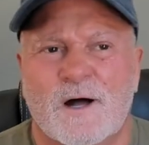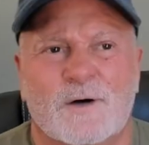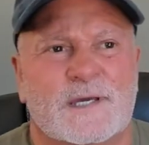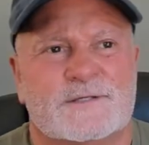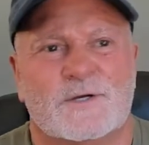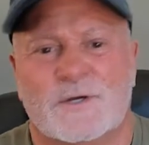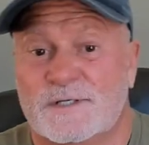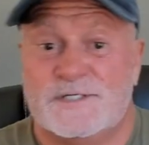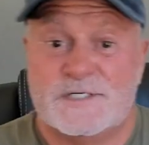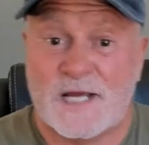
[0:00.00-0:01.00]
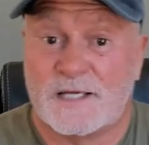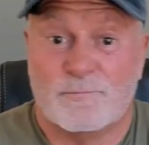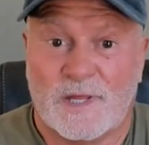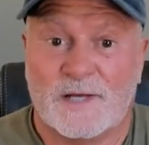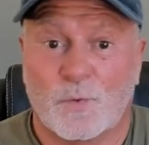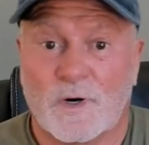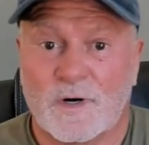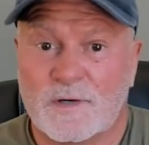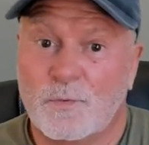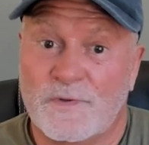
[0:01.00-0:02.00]
Okay, so you're checking blood
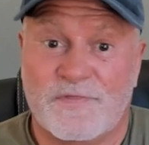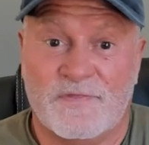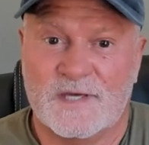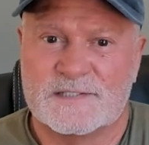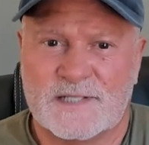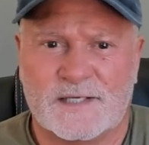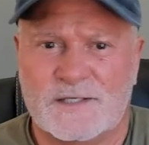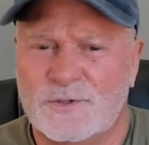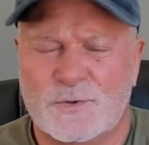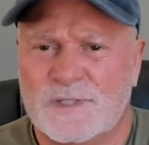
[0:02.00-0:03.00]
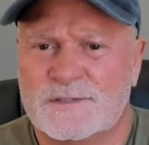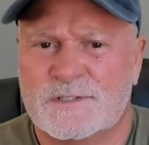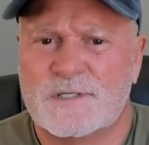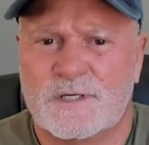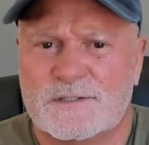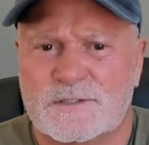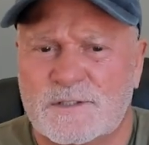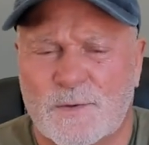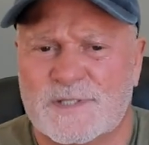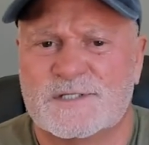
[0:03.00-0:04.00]
work with this, like you do in
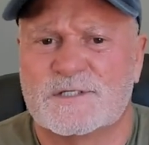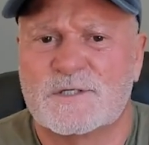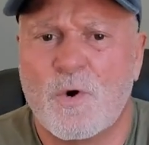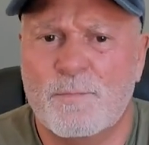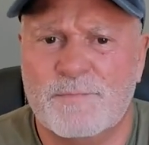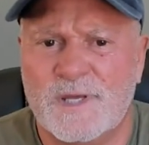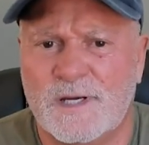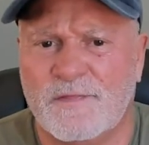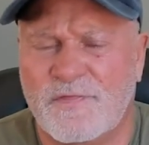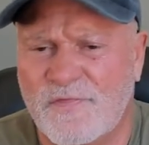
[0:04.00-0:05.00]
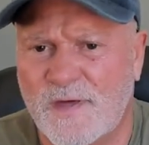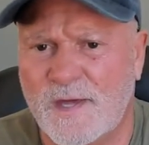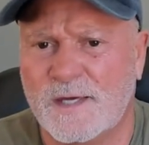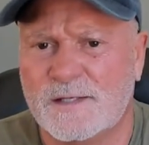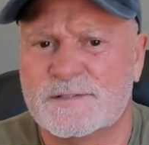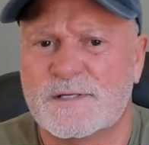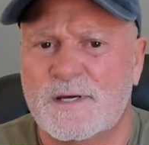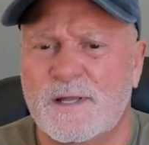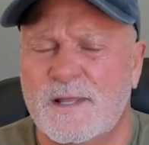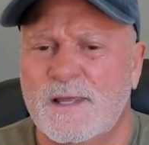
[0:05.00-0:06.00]
you know with so many things,
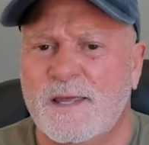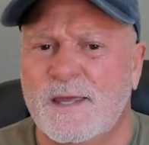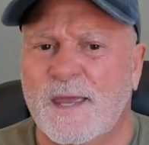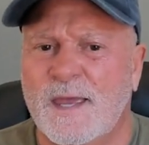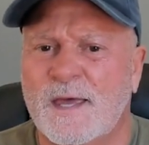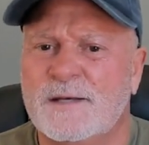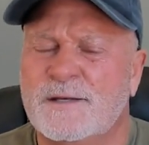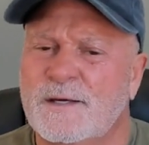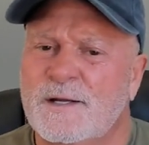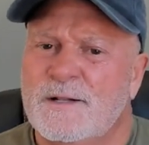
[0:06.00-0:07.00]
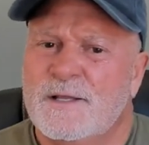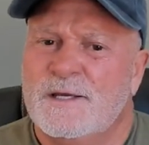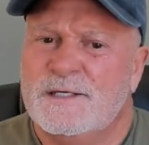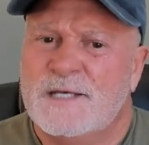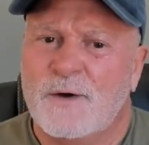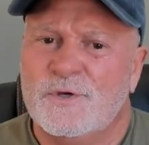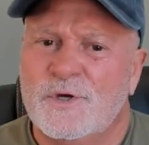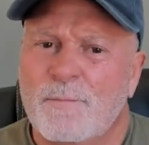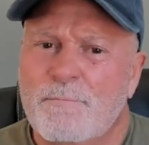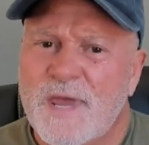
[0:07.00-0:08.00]
right? And now
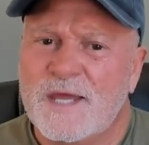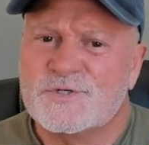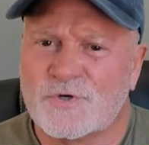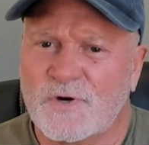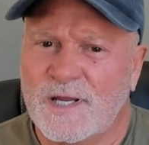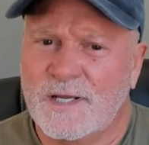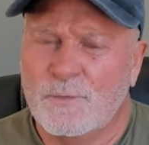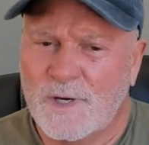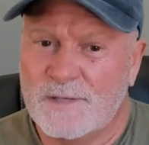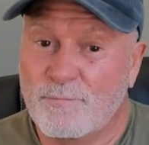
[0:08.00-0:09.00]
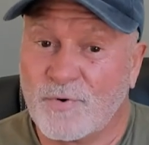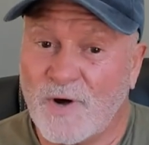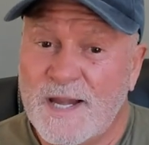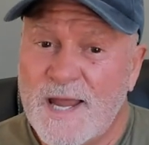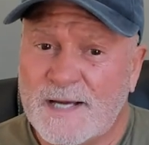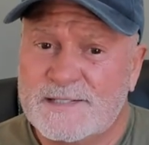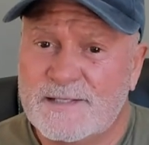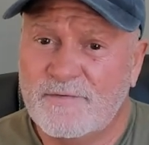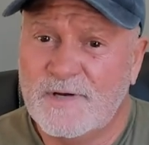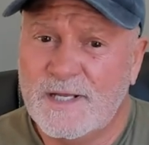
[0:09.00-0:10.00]
you're measuring what brain
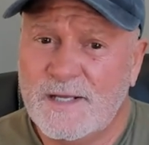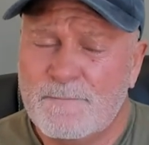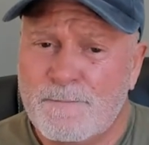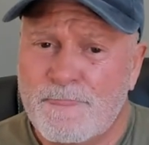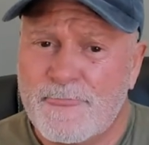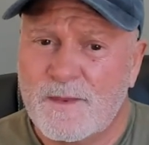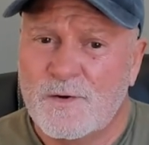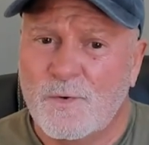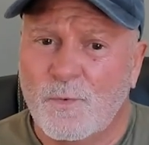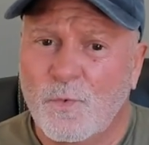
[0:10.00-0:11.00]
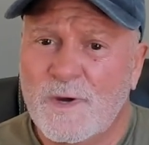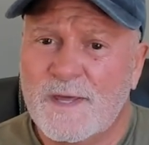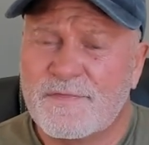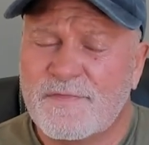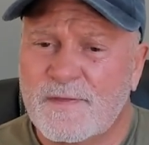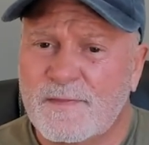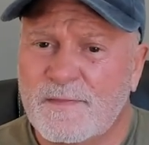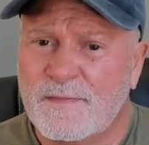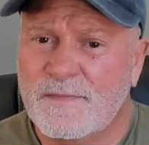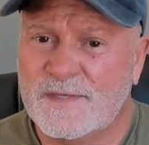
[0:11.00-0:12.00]
activity with
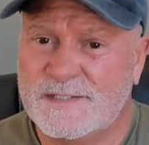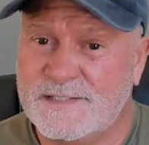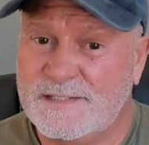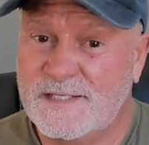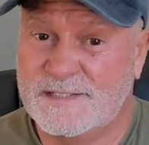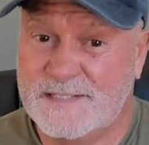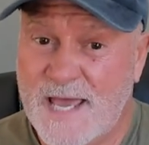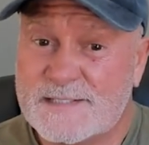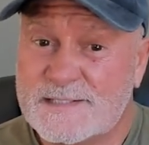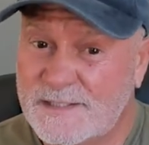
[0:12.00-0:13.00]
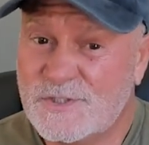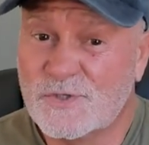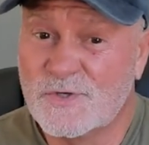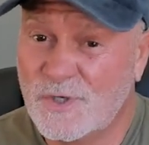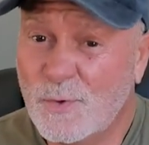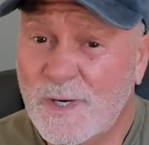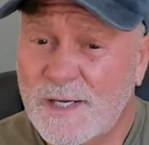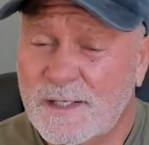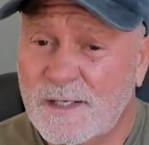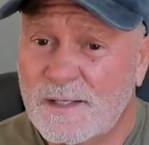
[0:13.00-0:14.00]
the the test that you're
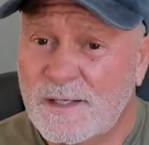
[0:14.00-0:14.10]
doing